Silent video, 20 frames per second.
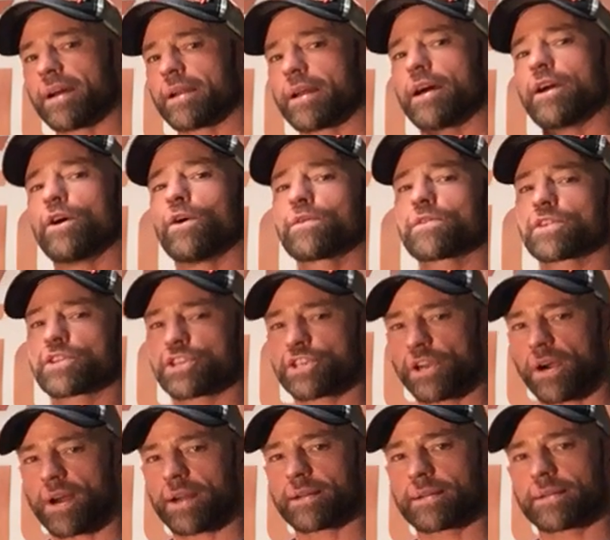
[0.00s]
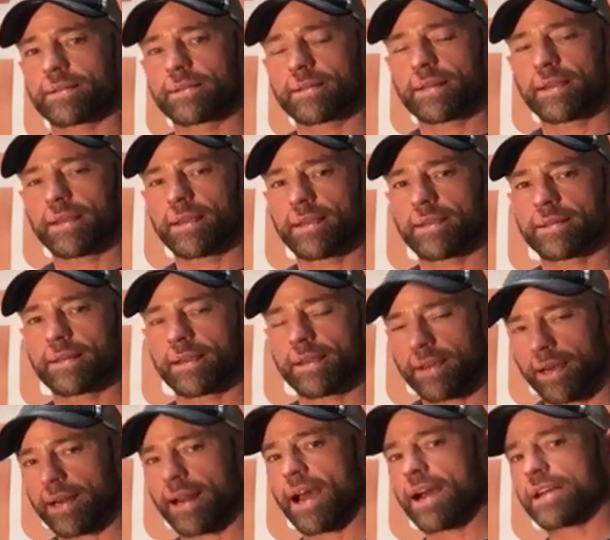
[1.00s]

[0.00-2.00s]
but I overshot. The gun